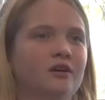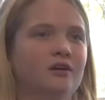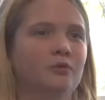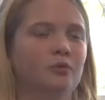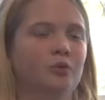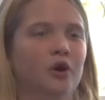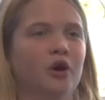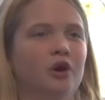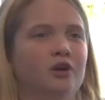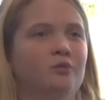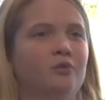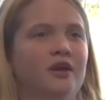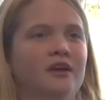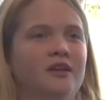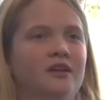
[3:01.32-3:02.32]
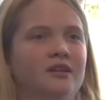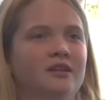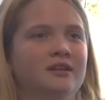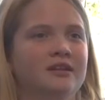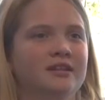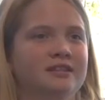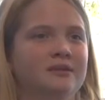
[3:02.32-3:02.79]
work
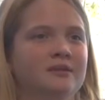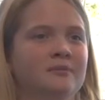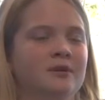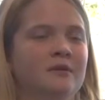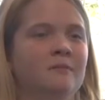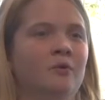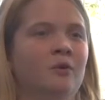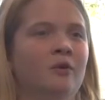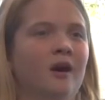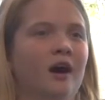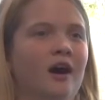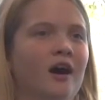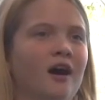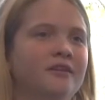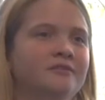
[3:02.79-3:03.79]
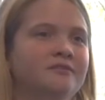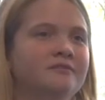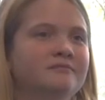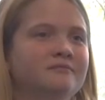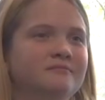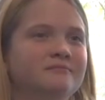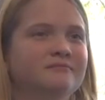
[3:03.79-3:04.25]
where it's a bit more hard
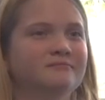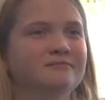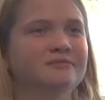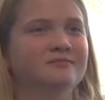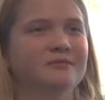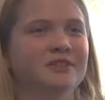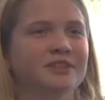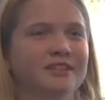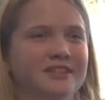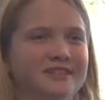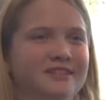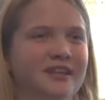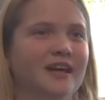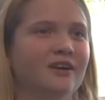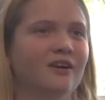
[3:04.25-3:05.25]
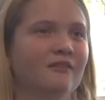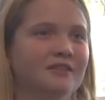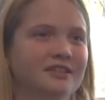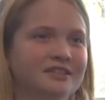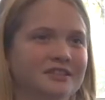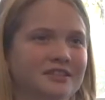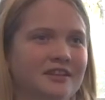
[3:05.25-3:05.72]
because
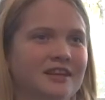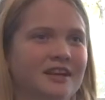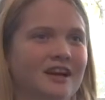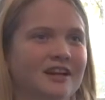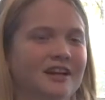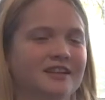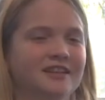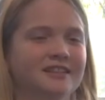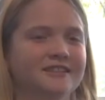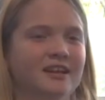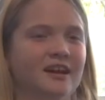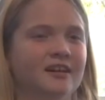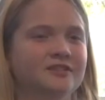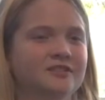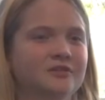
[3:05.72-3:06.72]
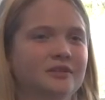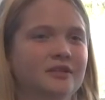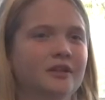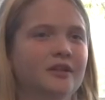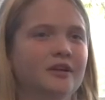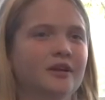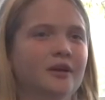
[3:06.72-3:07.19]
obviously the younger kids can't do
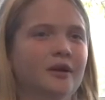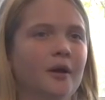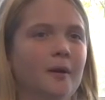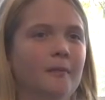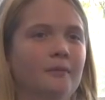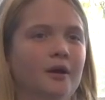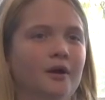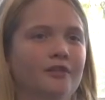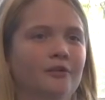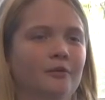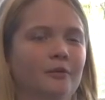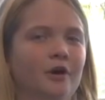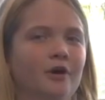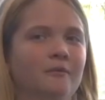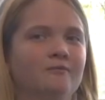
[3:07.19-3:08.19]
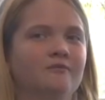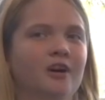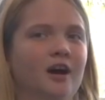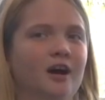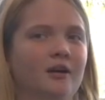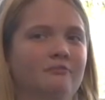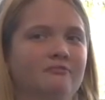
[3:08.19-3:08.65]
it. But the worm
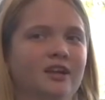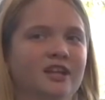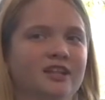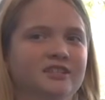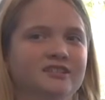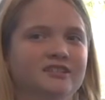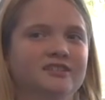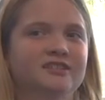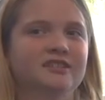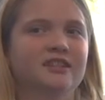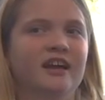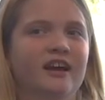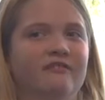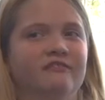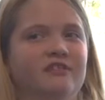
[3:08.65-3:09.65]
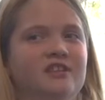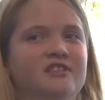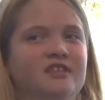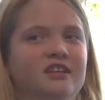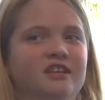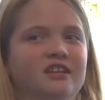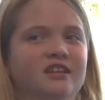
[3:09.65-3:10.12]
farm and
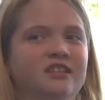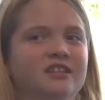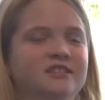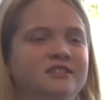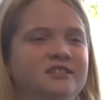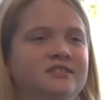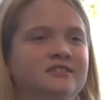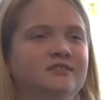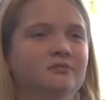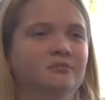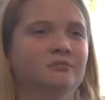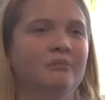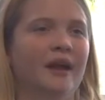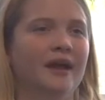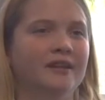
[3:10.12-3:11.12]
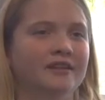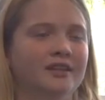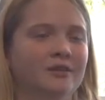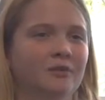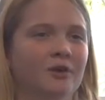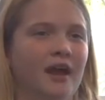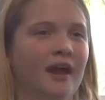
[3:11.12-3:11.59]
everything is
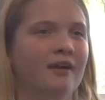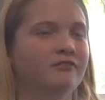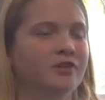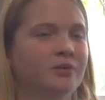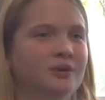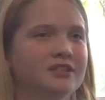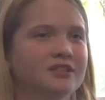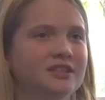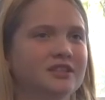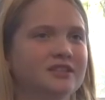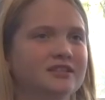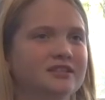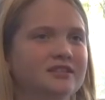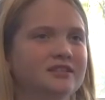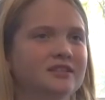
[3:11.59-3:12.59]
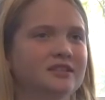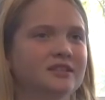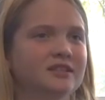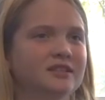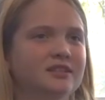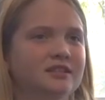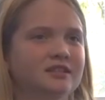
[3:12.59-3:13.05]
mainly what everyone does.
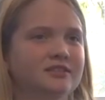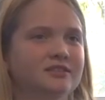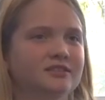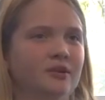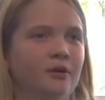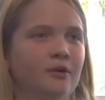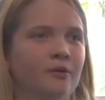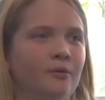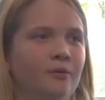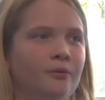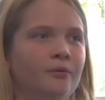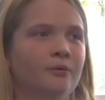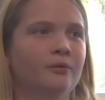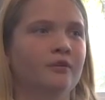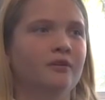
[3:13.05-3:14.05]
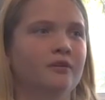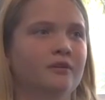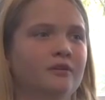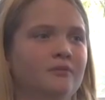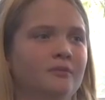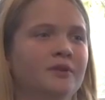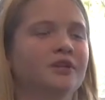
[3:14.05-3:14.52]
So
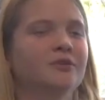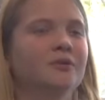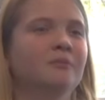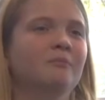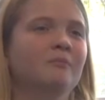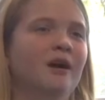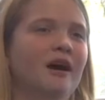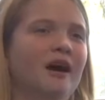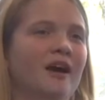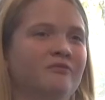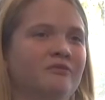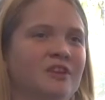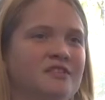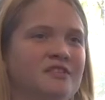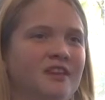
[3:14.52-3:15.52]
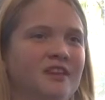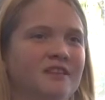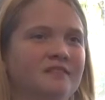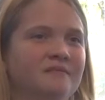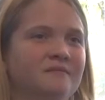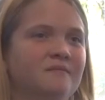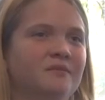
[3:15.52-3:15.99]
we do everything
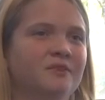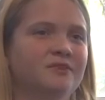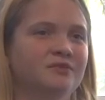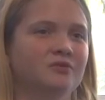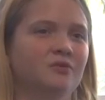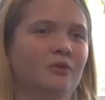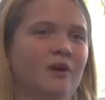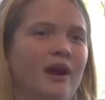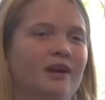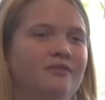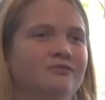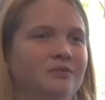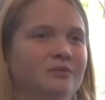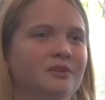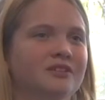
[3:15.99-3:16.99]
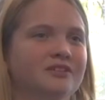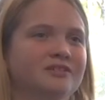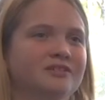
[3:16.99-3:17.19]
in the school, everyone.